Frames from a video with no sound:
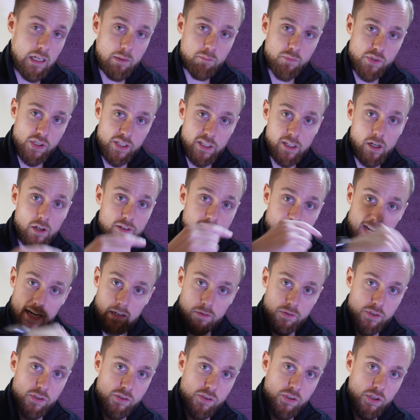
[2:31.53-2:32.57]
So you go
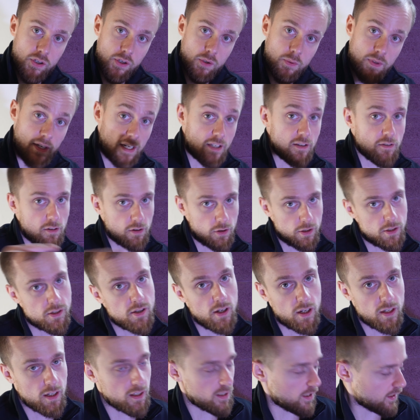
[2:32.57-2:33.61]
down to 2 and then you've got to
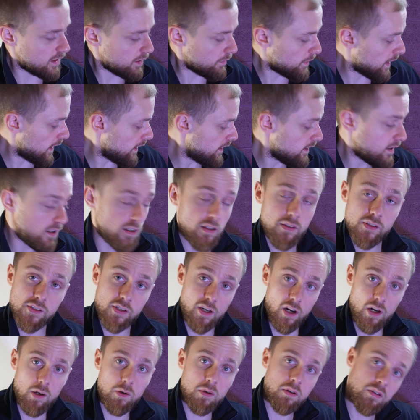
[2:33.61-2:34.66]
turn it the other way to
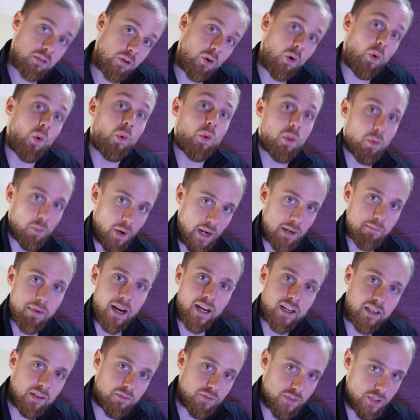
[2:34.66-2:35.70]
go all the way
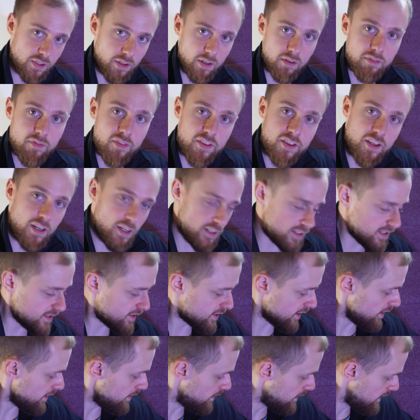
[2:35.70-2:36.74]
back up to
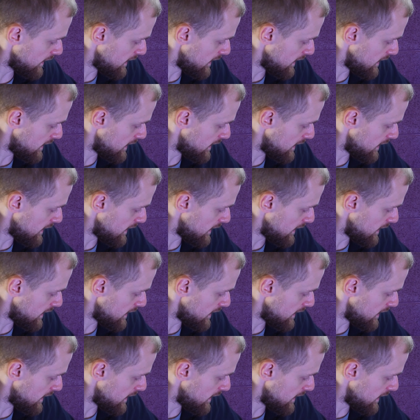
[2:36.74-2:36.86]
32.